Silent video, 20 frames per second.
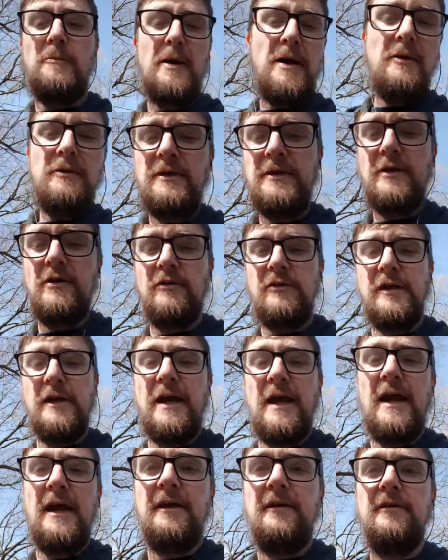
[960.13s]
bounty on your
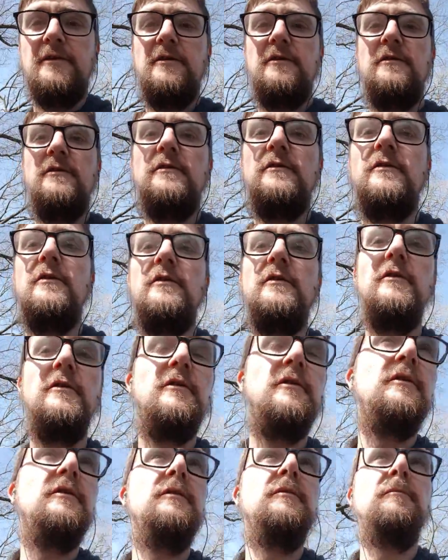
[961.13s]
head
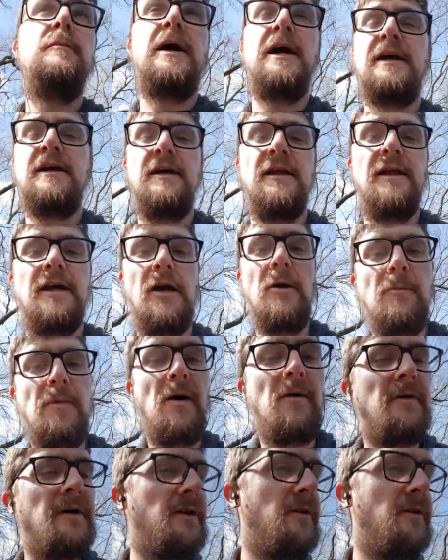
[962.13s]
by killing a bounty